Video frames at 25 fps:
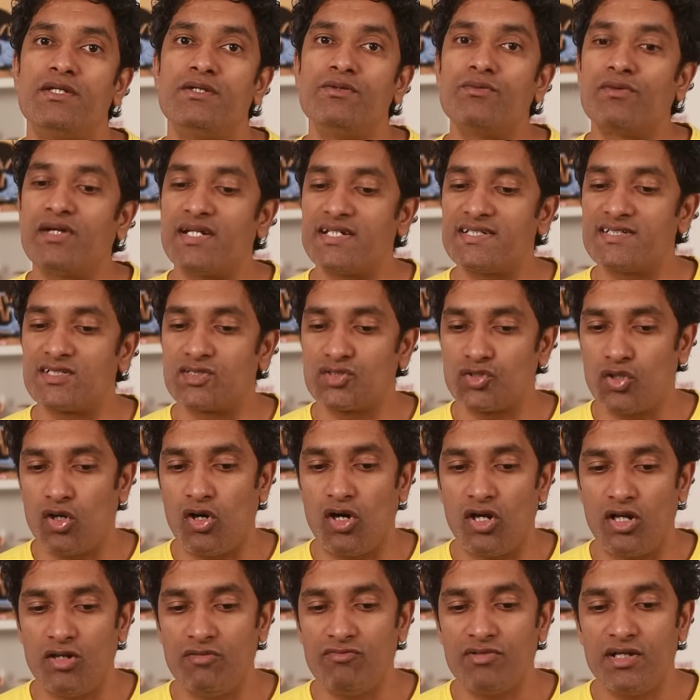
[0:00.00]
you can
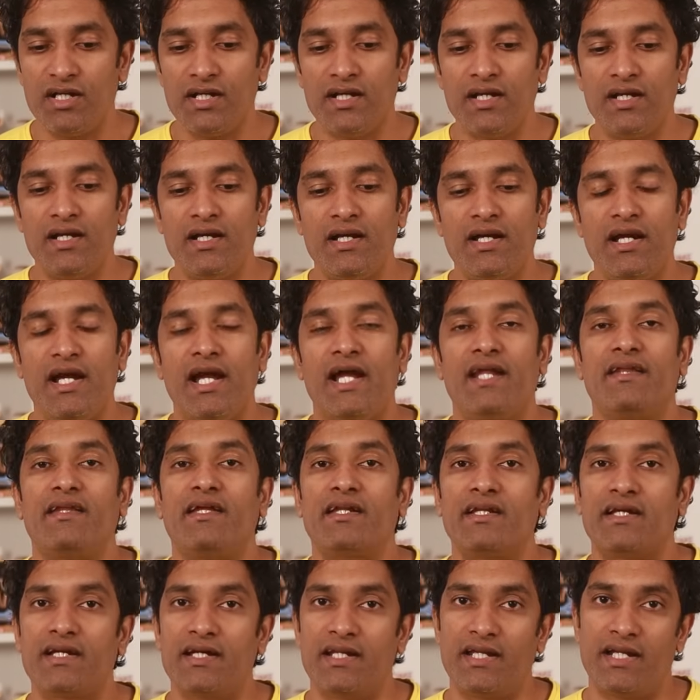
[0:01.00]
solve and
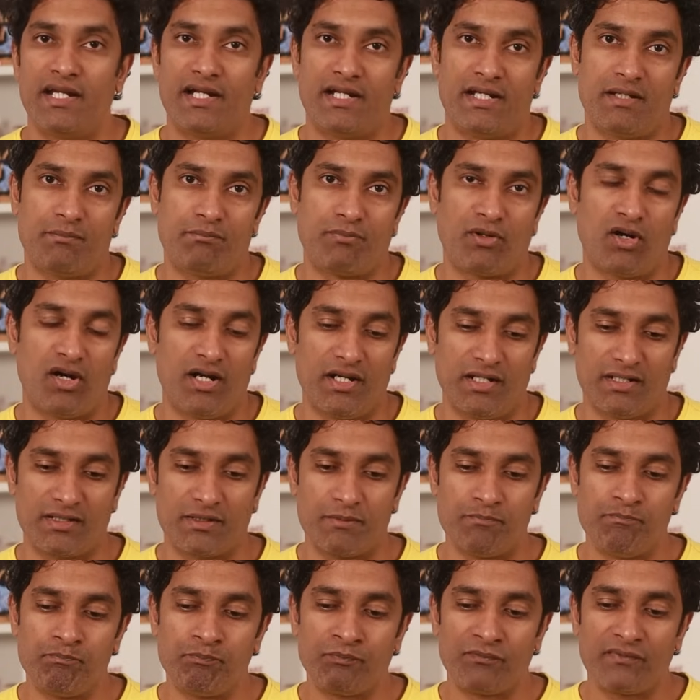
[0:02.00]
then create a product.